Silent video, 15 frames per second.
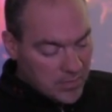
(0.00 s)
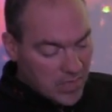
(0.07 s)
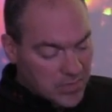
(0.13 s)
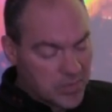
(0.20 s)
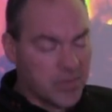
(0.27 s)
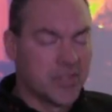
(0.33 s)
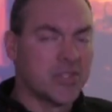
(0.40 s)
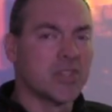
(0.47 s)

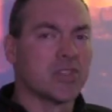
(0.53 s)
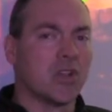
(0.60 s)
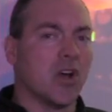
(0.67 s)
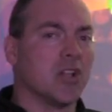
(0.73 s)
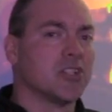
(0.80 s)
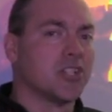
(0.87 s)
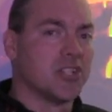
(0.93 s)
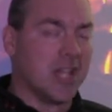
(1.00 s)
So this is
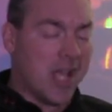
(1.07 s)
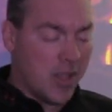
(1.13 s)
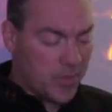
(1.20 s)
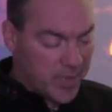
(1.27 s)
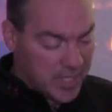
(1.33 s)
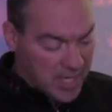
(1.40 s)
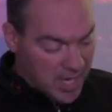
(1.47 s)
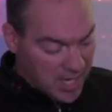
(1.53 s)
called Shall
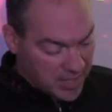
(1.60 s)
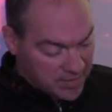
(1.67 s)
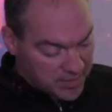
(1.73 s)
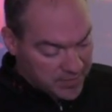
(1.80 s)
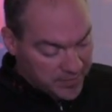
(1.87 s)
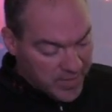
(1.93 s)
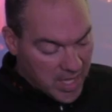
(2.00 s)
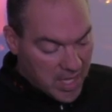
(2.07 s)
We Dance?
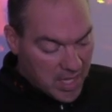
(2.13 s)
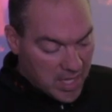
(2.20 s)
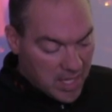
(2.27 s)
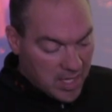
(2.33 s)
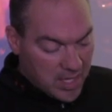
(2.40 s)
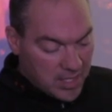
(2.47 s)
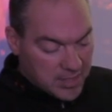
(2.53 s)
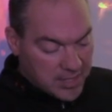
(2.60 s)

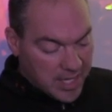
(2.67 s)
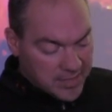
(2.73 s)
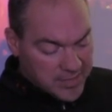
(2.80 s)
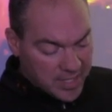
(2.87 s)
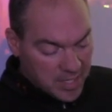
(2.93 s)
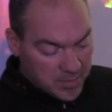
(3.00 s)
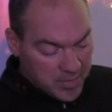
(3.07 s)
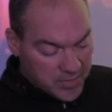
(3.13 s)

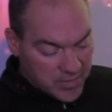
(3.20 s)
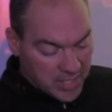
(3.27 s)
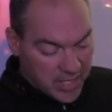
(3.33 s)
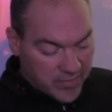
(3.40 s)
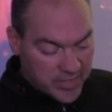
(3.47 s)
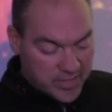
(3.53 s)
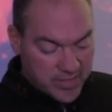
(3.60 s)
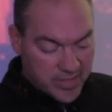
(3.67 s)
Dancing and music
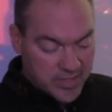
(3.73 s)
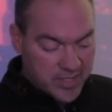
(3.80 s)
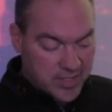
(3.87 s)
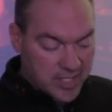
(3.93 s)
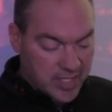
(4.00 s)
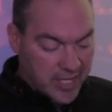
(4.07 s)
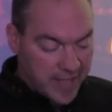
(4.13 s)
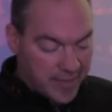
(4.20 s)
have existed
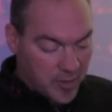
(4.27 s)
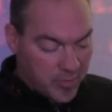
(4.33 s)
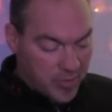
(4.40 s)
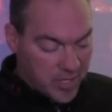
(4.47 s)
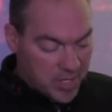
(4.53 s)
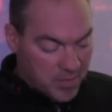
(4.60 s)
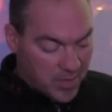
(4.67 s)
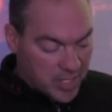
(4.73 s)
together
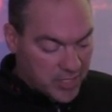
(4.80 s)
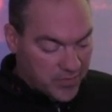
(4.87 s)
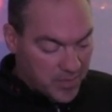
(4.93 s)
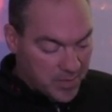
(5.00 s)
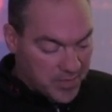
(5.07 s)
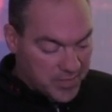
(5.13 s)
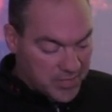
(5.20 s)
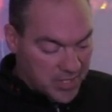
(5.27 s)
pretty much
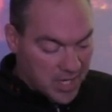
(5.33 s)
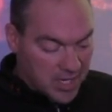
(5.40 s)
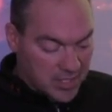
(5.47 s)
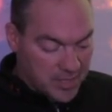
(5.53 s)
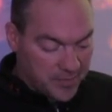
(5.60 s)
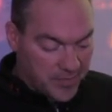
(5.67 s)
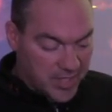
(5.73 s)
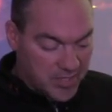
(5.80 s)
from the start.
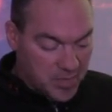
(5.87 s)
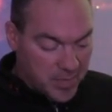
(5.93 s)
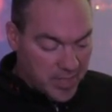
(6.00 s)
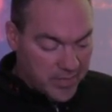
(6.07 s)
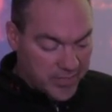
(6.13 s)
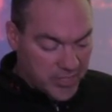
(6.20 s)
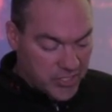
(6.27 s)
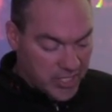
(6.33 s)
It's a bit
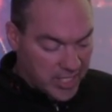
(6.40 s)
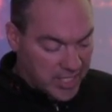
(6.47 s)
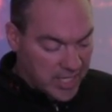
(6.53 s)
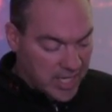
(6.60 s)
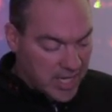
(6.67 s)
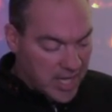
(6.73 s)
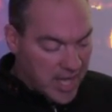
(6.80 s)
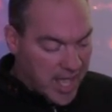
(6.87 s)
of a chicken
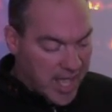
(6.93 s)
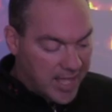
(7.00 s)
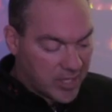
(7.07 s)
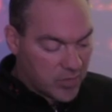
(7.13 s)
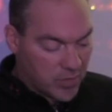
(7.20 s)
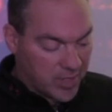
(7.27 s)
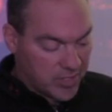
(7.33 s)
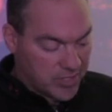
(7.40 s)
and an egg
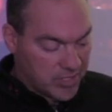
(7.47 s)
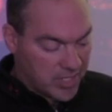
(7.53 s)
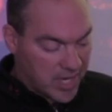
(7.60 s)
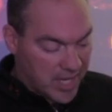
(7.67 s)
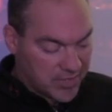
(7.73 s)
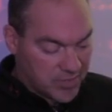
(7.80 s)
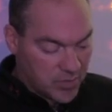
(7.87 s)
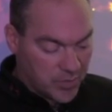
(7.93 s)
question
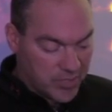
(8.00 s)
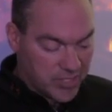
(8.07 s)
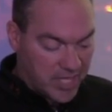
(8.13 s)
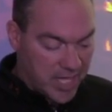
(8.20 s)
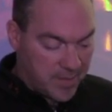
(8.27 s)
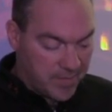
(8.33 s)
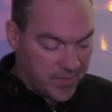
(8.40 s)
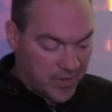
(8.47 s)
as to which
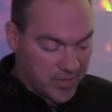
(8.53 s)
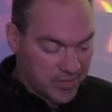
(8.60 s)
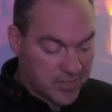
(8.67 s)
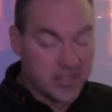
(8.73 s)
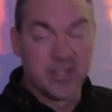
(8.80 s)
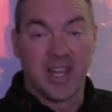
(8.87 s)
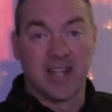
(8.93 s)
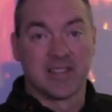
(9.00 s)
came
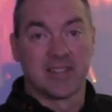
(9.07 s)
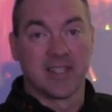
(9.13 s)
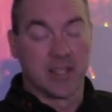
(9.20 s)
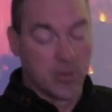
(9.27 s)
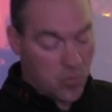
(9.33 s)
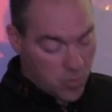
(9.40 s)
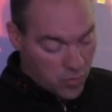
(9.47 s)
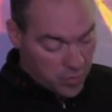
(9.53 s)
first, dancing
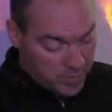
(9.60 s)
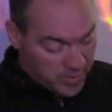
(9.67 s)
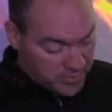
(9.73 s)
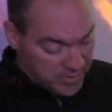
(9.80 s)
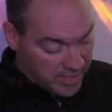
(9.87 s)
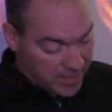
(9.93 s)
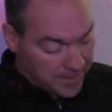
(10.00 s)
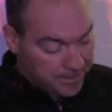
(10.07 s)
or music.